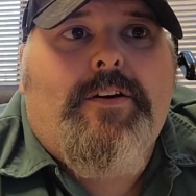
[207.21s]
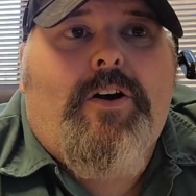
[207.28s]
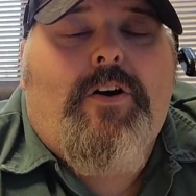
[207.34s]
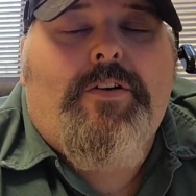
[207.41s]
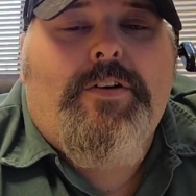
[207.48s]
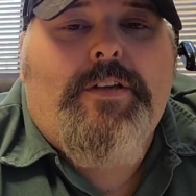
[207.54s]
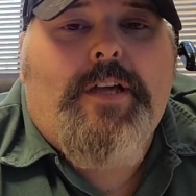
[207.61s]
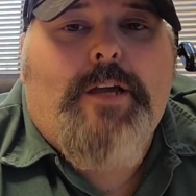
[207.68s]

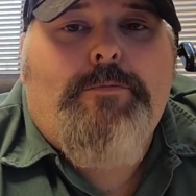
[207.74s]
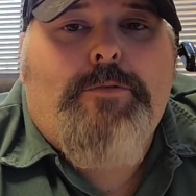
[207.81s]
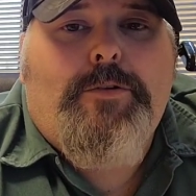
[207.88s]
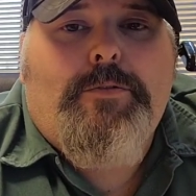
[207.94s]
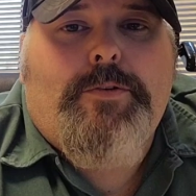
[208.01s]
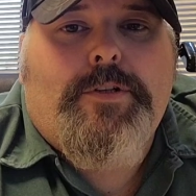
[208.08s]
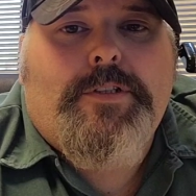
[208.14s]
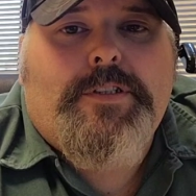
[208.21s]
All he gave
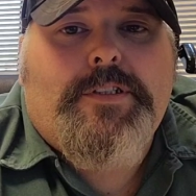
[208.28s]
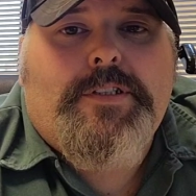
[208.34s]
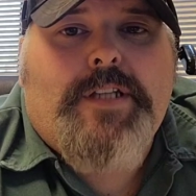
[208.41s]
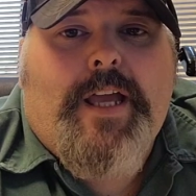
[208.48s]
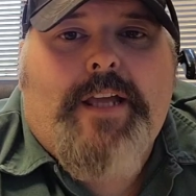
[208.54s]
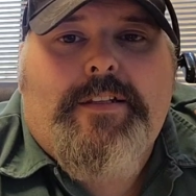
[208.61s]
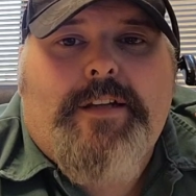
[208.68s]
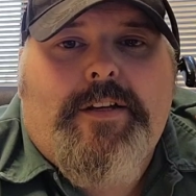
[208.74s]
me was
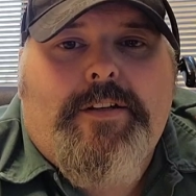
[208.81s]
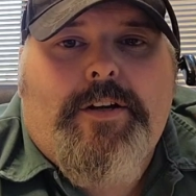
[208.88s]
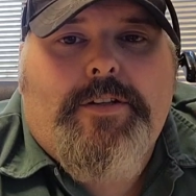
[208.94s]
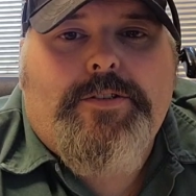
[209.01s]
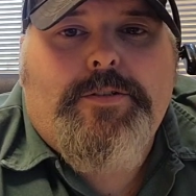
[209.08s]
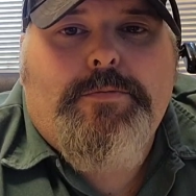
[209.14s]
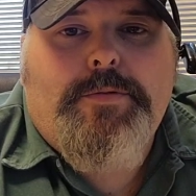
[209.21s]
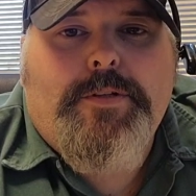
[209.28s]

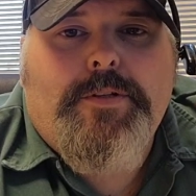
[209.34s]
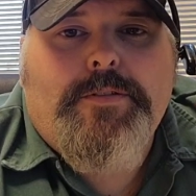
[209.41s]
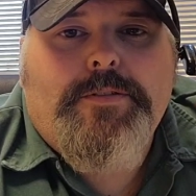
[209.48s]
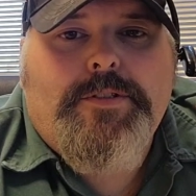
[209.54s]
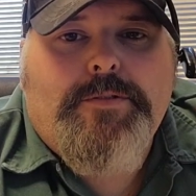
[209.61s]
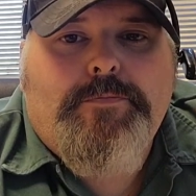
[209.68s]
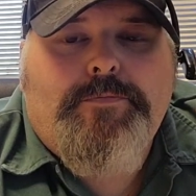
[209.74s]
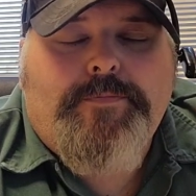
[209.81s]
anti-nausea
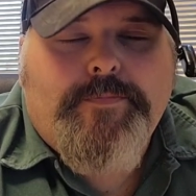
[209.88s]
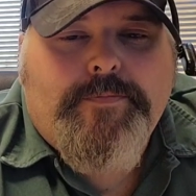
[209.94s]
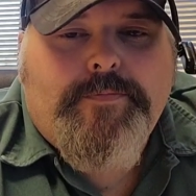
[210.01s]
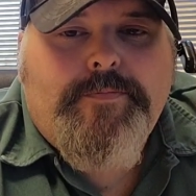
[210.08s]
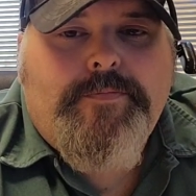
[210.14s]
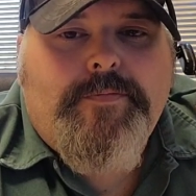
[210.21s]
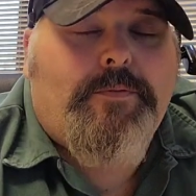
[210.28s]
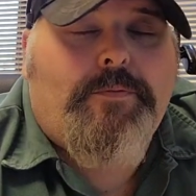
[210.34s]
pills.
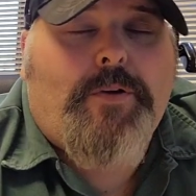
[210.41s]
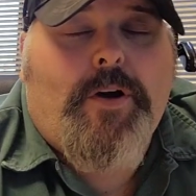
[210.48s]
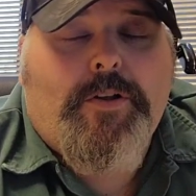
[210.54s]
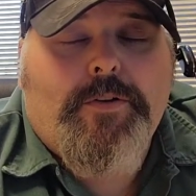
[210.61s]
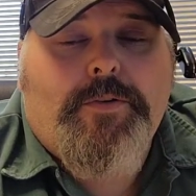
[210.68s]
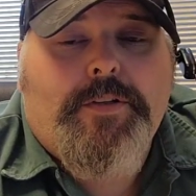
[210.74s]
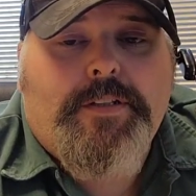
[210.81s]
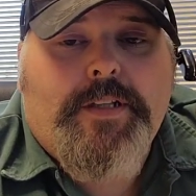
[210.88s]
The
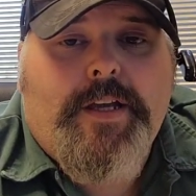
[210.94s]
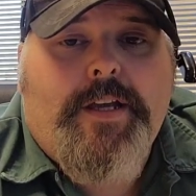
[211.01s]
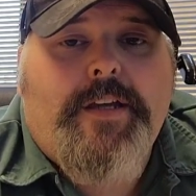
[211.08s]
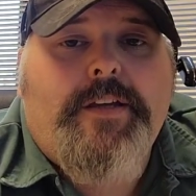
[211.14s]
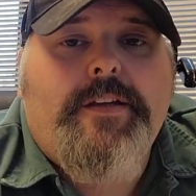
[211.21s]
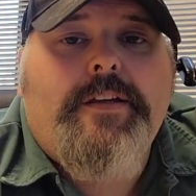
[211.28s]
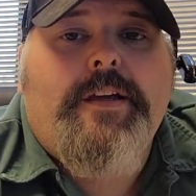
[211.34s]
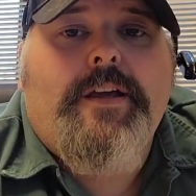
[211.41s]
following
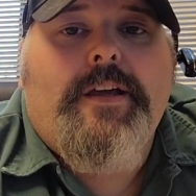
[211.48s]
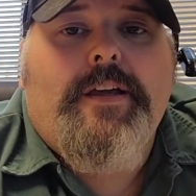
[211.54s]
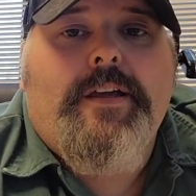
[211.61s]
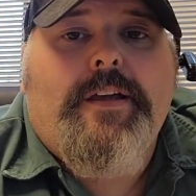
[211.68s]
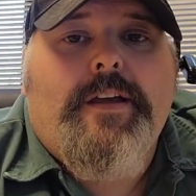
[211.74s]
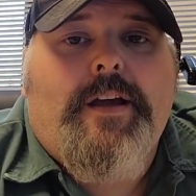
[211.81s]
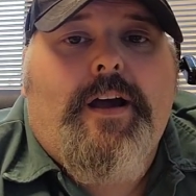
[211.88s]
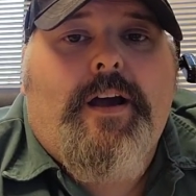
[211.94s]
day,
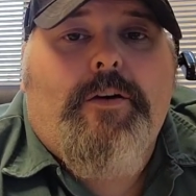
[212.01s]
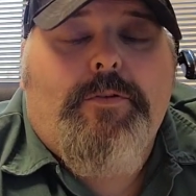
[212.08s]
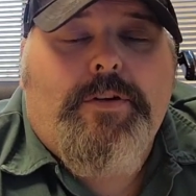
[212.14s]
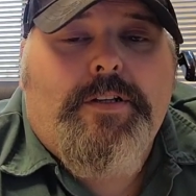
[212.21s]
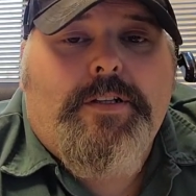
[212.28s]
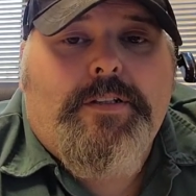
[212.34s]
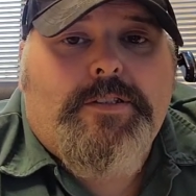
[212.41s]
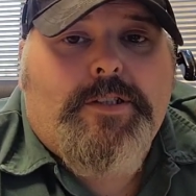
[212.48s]
I
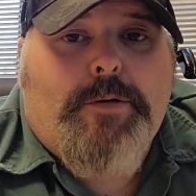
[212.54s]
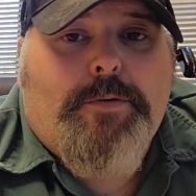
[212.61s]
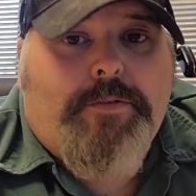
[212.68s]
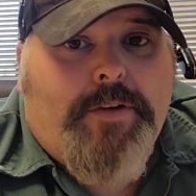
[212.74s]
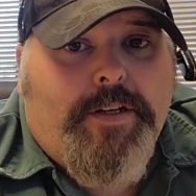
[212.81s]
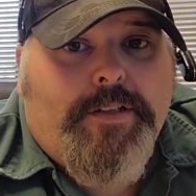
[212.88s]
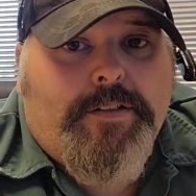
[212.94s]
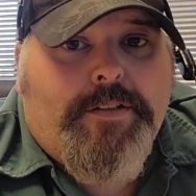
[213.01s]
went in and saw my
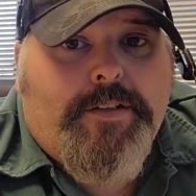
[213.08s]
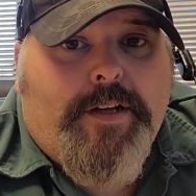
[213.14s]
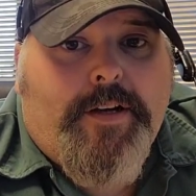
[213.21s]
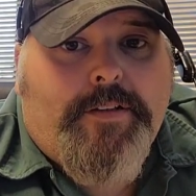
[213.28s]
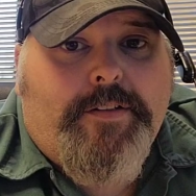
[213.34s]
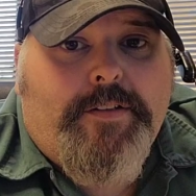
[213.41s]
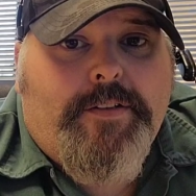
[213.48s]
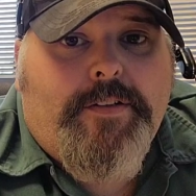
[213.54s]
regular
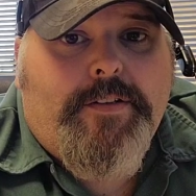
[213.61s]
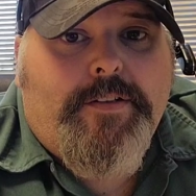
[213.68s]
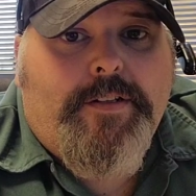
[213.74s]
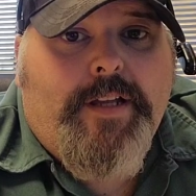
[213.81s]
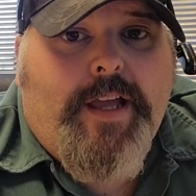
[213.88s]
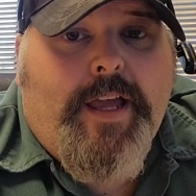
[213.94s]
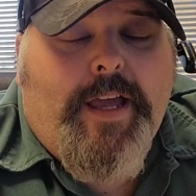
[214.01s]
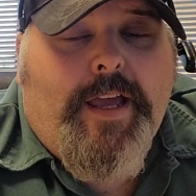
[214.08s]
doctor,
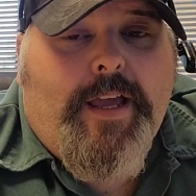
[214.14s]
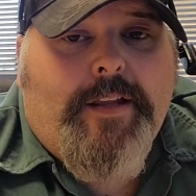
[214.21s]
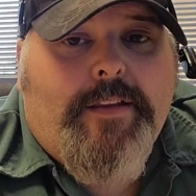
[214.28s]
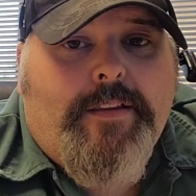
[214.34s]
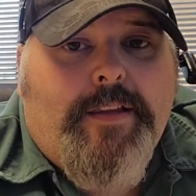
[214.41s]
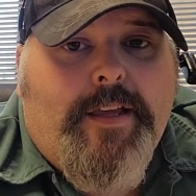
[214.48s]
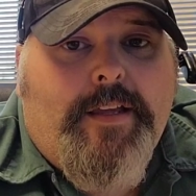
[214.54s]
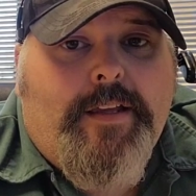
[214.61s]

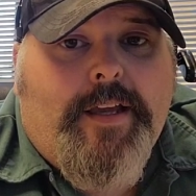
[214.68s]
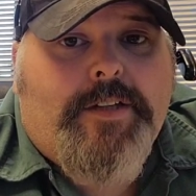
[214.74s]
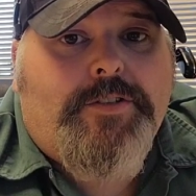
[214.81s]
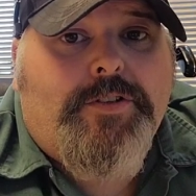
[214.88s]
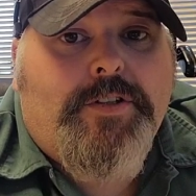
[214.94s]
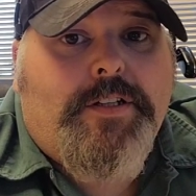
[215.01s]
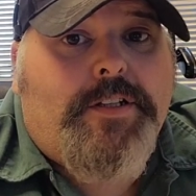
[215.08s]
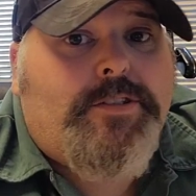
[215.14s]
and they
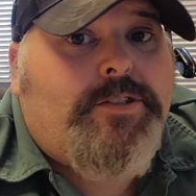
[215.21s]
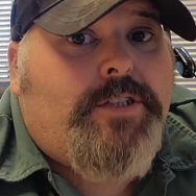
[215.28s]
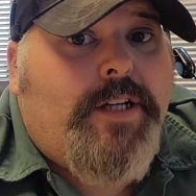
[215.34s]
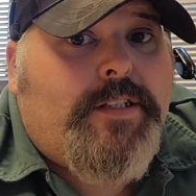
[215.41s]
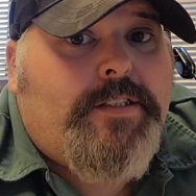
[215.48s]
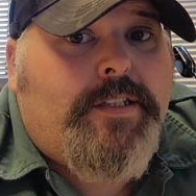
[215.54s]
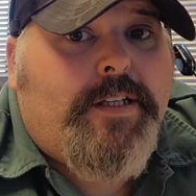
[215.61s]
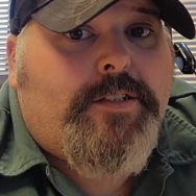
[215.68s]
actually did a
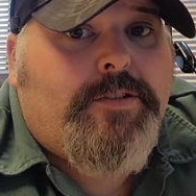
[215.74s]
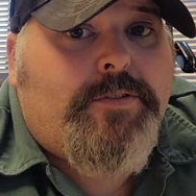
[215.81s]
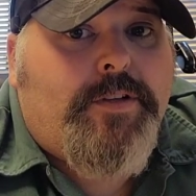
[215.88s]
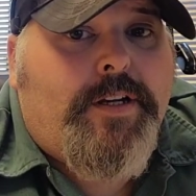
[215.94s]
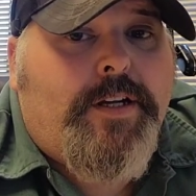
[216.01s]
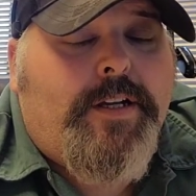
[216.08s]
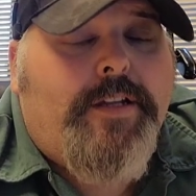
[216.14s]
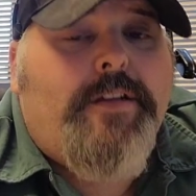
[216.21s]
chest
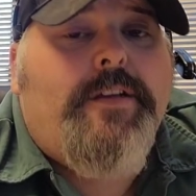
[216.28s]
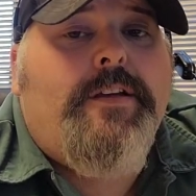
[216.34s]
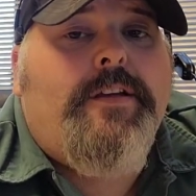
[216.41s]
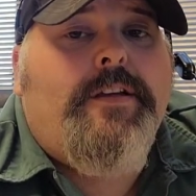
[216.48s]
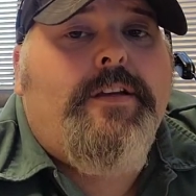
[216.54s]
x-ray,